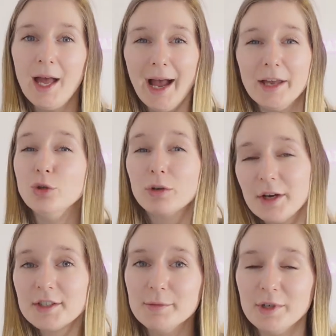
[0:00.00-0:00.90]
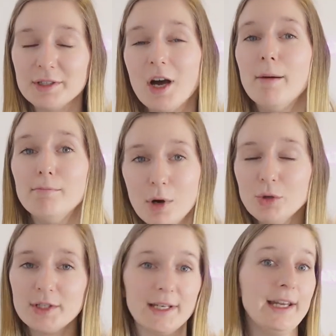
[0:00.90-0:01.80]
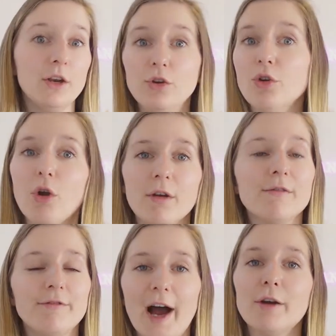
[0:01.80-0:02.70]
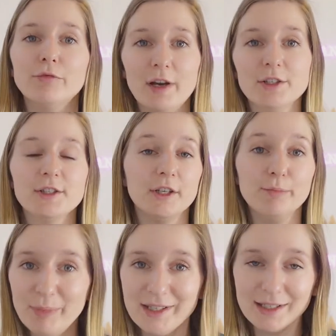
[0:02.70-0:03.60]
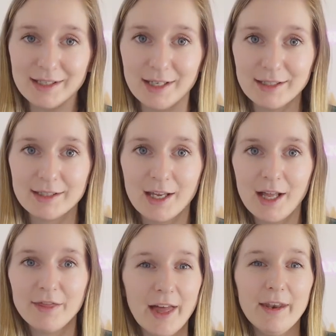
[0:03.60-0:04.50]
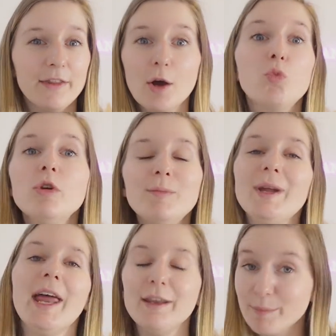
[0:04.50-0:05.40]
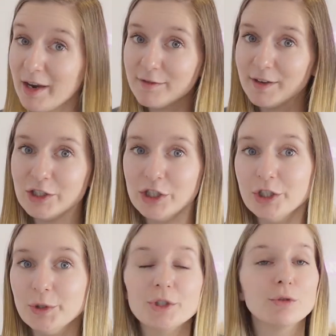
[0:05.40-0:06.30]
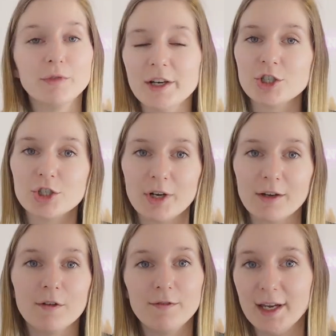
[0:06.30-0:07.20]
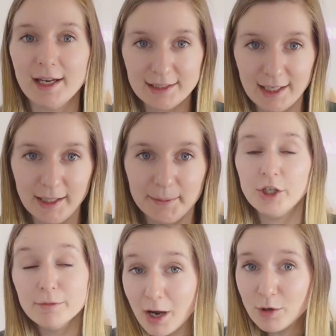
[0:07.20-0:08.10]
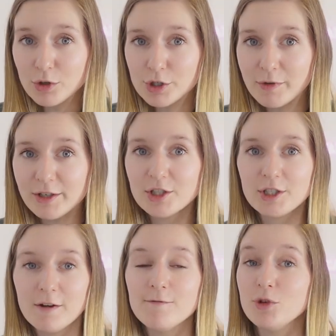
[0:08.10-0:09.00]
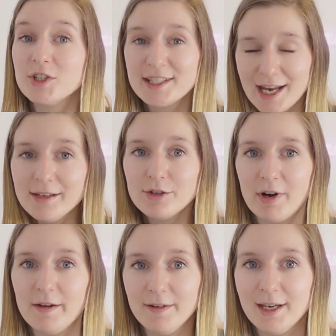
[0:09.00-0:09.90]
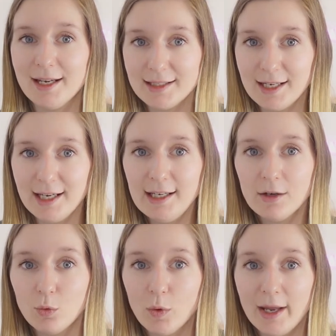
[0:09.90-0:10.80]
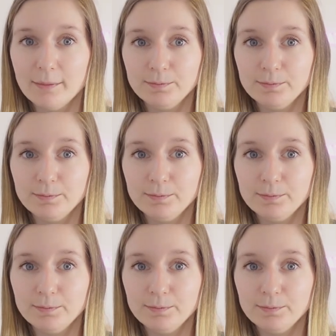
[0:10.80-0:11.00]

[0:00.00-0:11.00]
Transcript: and your customers are mostly non-VAT registered businesses, then there wouldn't be any benefit to you to registering for VAT. You might want to register for standard rate VAT when